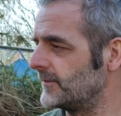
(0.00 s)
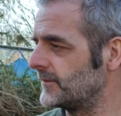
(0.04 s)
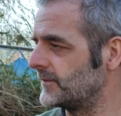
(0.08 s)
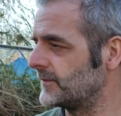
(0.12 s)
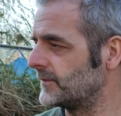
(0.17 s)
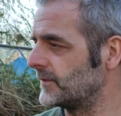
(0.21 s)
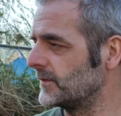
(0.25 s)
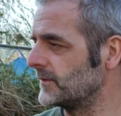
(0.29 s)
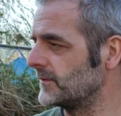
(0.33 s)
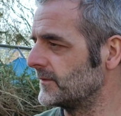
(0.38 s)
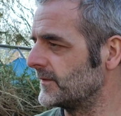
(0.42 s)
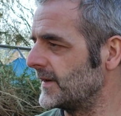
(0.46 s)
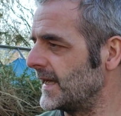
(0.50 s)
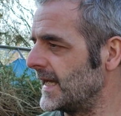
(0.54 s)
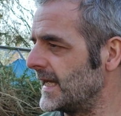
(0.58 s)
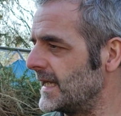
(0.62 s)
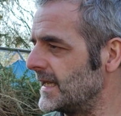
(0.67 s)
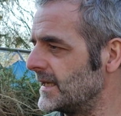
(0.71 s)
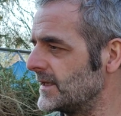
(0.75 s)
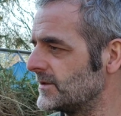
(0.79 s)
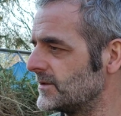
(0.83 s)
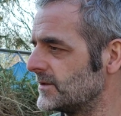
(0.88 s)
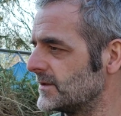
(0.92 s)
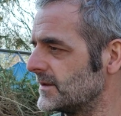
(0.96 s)
fruit and
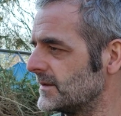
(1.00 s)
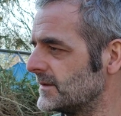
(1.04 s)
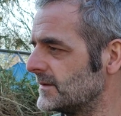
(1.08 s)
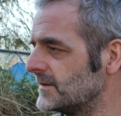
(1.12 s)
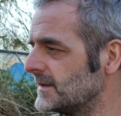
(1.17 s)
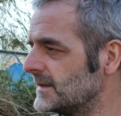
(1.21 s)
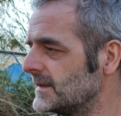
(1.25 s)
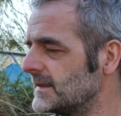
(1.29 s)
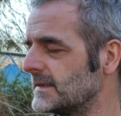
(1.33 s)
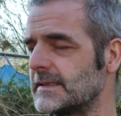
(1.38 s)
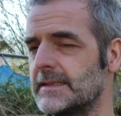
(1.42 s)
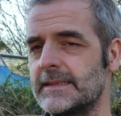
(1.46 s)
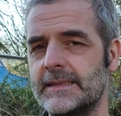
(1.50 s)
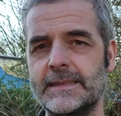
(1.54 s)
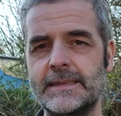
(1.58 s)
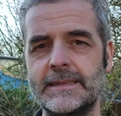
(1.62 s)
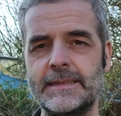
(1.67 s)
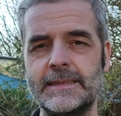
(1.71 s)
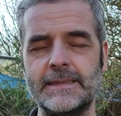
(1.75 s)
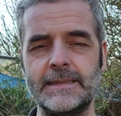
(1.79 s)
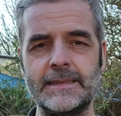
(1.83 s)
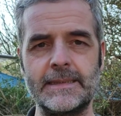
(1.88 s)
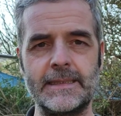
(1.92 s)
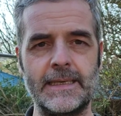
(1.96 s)
veg
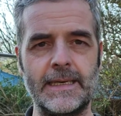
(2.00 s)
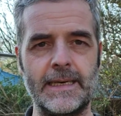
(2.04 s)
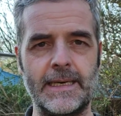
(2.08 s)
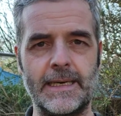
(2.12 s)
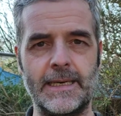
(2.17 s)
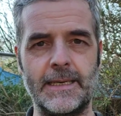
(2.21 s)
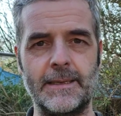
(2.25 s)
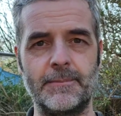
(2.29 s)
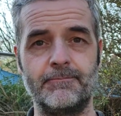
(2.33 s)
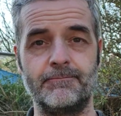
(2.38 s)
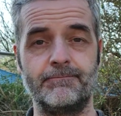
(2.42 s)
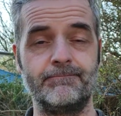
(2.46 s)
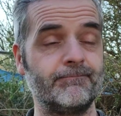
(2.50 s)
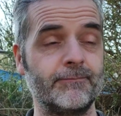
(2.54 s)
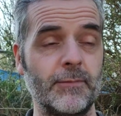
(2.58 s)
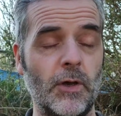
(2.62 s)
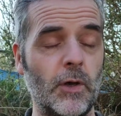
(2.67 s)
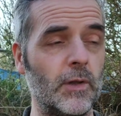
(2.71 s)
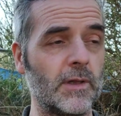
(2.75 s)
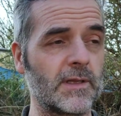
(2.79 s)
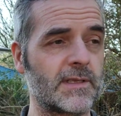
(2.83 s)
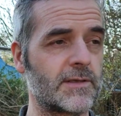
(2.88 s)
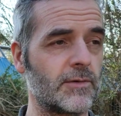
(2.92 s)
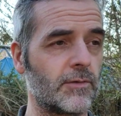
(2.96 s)
and
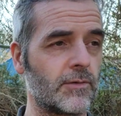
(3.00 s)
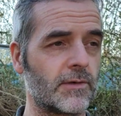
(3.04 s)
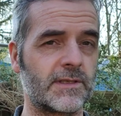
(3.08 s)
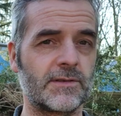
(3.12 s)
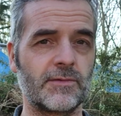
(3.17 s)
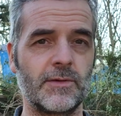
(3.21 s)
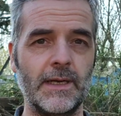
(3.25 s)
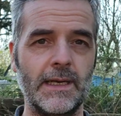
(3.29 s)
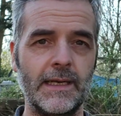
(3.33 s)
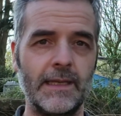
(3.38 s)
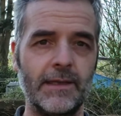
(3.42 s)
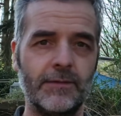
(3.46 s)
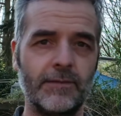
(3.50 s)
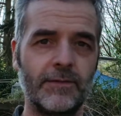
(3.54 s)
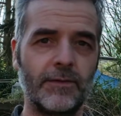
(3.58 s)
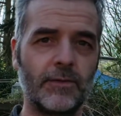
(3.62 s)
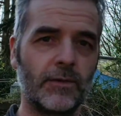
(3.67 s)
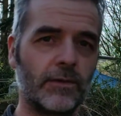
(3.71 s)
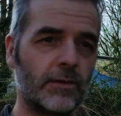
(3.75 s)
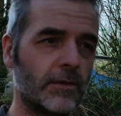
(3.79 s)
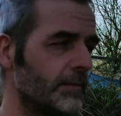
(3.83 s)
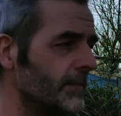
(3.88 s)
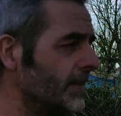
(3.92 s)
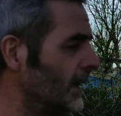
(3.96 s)
all sorts really,
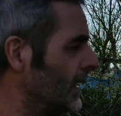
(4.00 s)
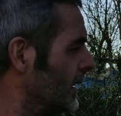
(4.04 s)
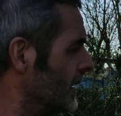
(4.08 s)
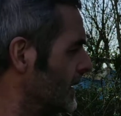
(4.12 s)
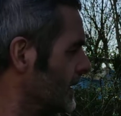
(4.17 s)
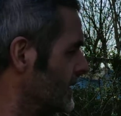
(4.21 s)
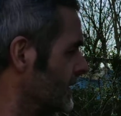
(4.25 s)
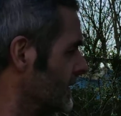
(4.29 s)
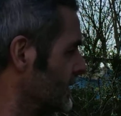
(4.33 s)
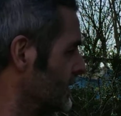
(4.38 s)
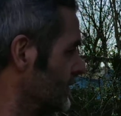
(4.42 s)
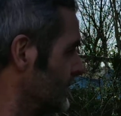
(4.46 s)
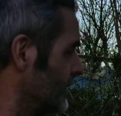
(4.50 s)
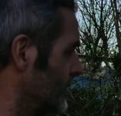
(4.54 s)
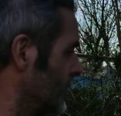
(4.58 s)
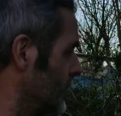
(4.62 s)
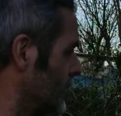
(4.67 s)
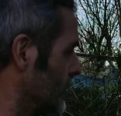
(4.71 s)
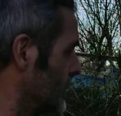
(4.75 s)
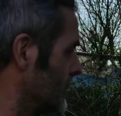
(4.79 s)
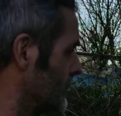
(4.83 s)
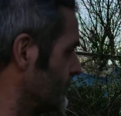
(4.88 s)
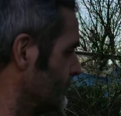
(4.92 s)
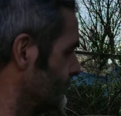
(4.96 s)
for a pond,
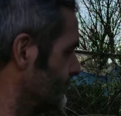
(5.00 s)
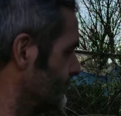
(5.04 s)
for